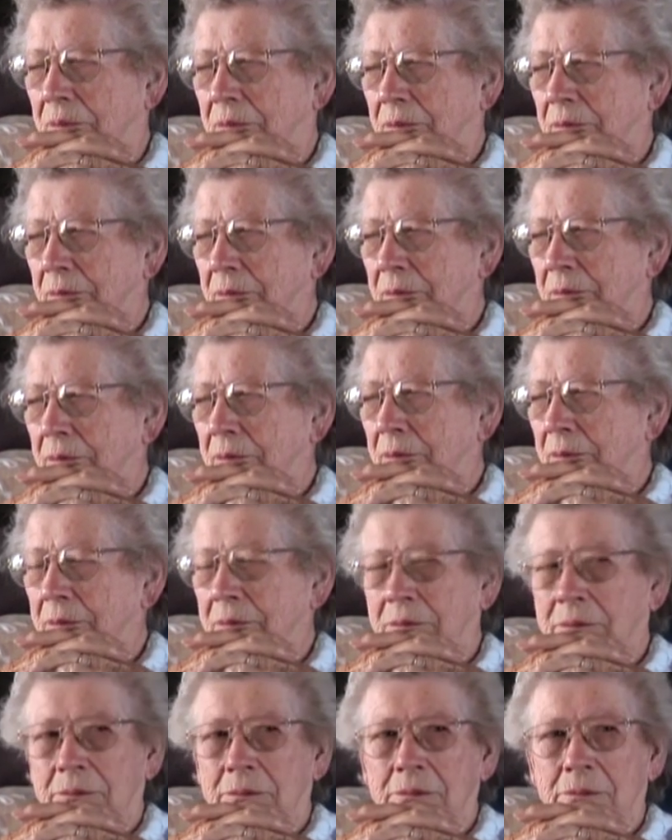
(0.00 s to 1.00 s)
And he went
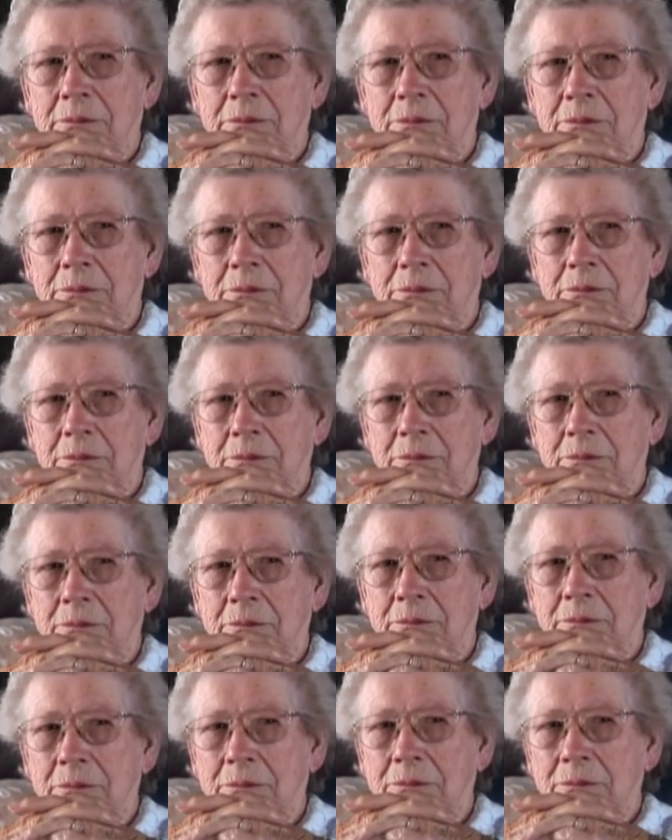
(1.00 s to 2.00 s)
he went
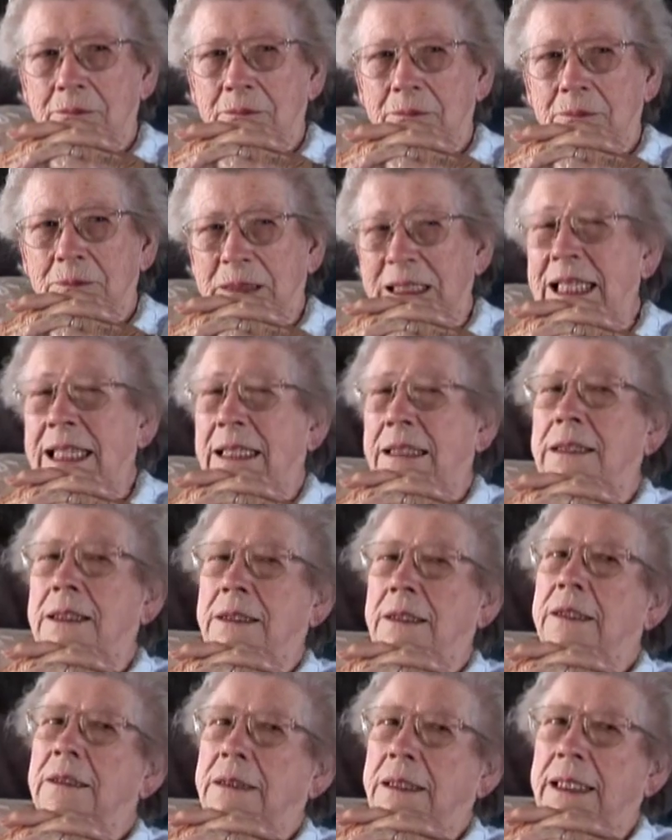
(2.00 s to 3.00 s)
peacefully, right?
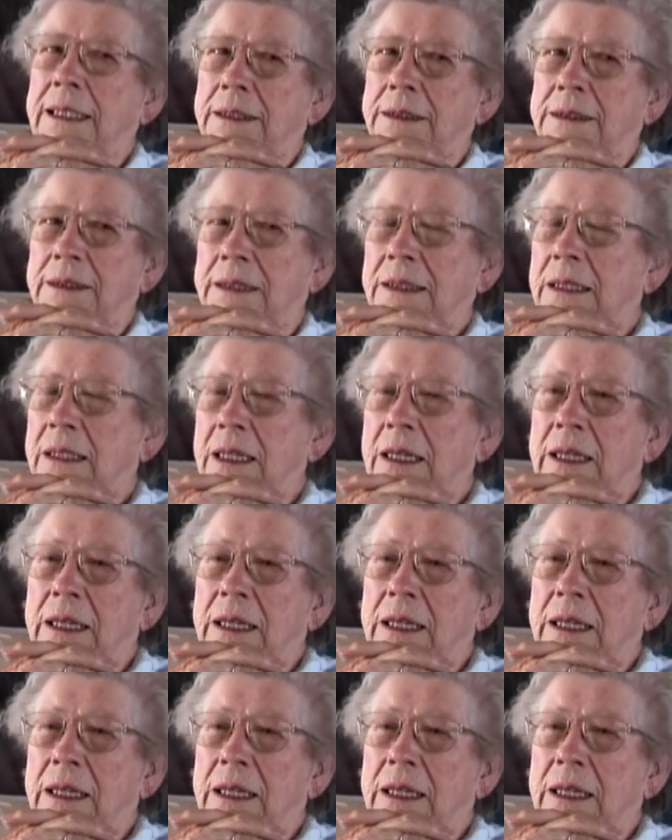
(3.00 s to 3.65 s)
Yes, yes.